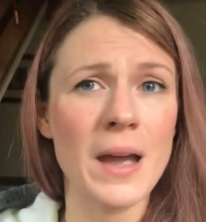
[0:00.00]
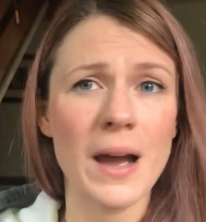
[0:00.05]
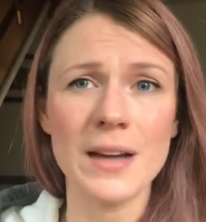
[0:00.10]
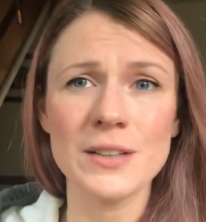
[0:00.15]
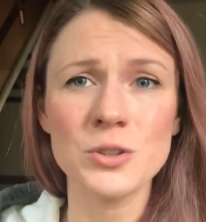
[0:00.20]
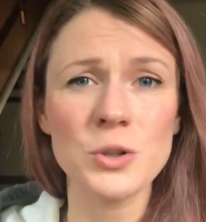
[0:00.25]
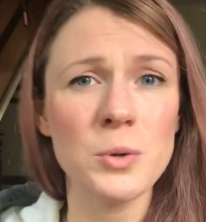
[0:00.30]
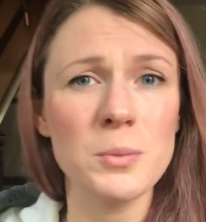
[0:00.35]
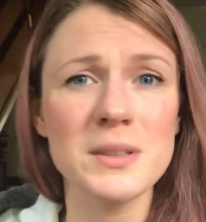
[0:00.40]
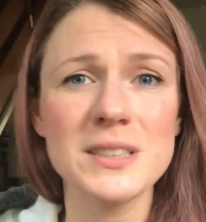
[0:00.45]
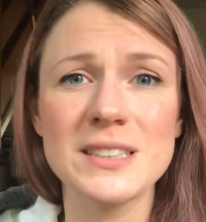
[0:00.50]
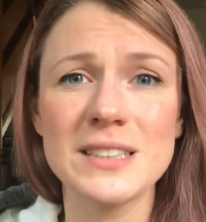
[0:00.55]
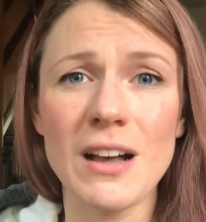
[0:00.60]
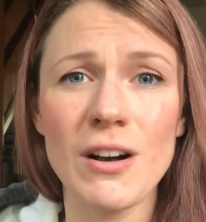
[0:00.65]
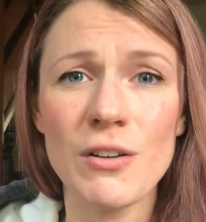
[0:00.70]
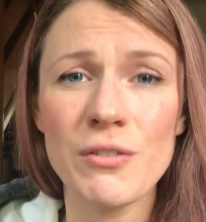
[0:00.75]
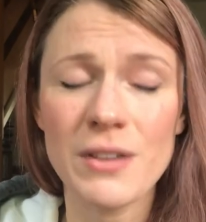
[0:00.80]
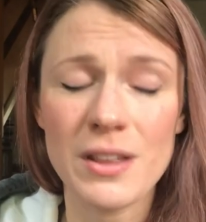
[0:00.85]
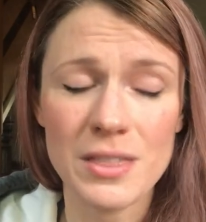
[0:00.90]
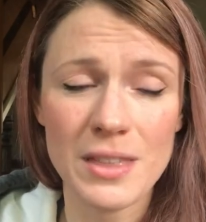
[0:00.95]
I taught
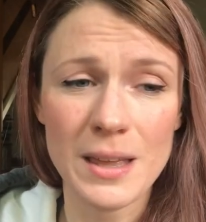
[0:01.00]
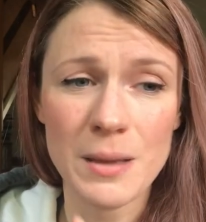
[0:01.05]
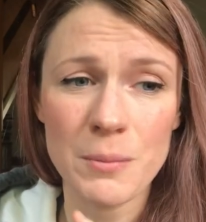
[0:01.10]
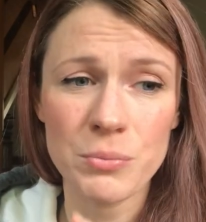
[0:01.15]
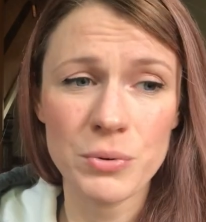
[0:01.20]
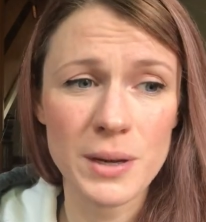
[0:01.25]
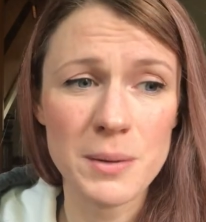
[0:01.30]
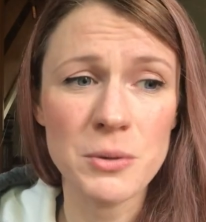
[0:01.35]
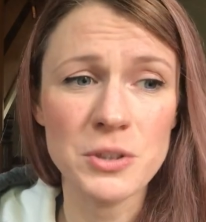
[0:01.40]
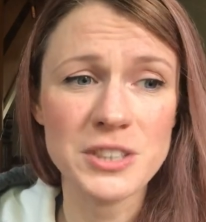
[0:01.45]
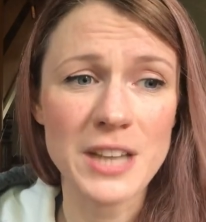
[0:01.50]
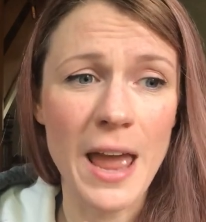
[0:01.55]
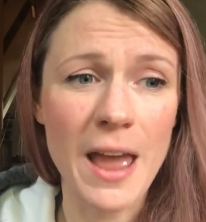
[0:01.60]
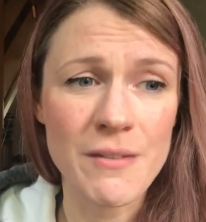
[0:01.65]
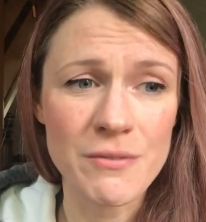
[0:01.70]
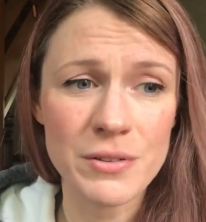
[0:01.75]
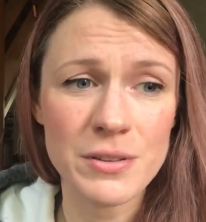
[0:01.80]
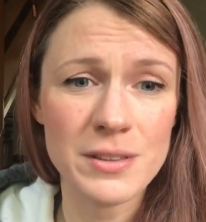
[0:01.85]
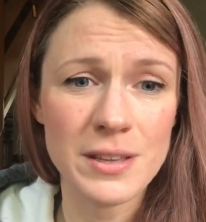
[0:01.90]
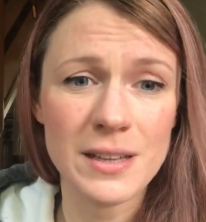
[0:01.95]
myself, I think, pretty much
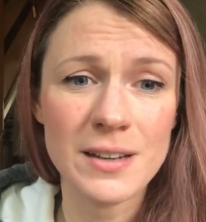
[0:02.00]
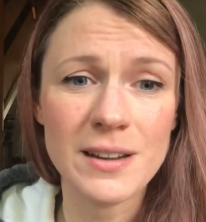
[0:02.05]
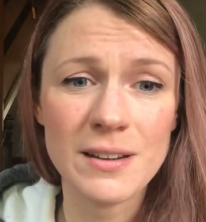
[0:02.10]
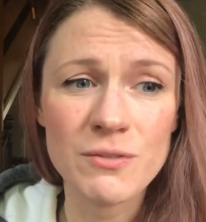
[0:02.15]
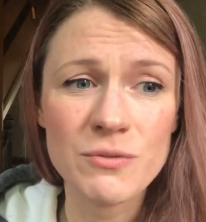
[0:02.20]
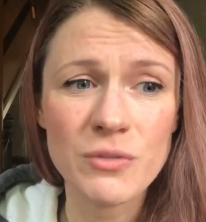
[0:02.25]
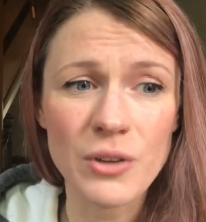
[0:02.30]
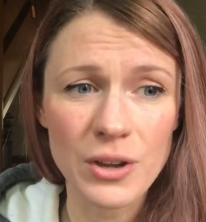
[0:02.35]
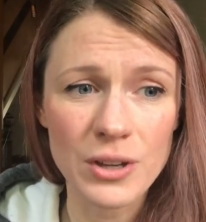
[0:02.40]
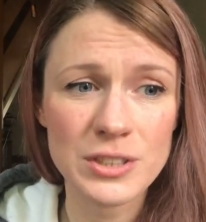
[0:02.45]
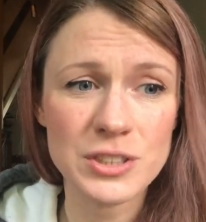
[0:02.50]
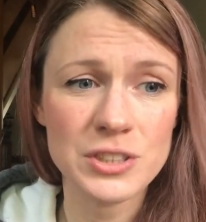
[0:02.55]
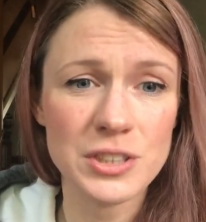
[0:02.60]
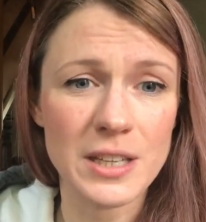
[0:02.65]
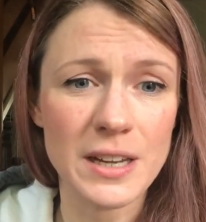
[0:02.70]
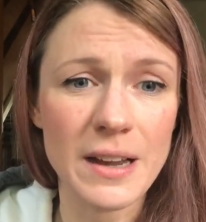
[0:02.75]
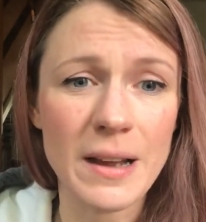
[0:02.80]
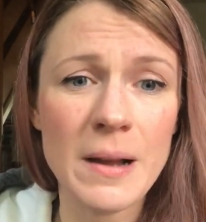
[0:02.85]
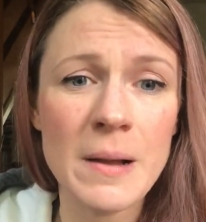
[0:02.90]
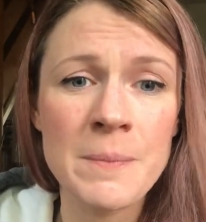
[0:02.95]
everything in first
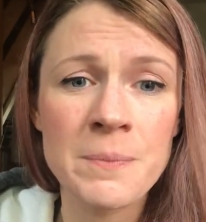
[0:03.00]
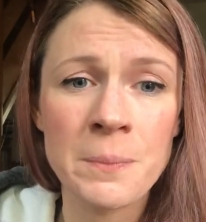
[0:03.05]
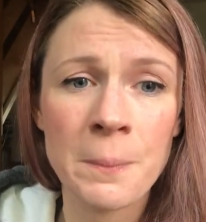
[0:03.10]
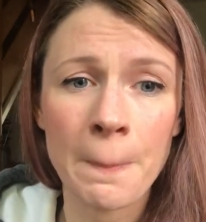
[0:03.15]
year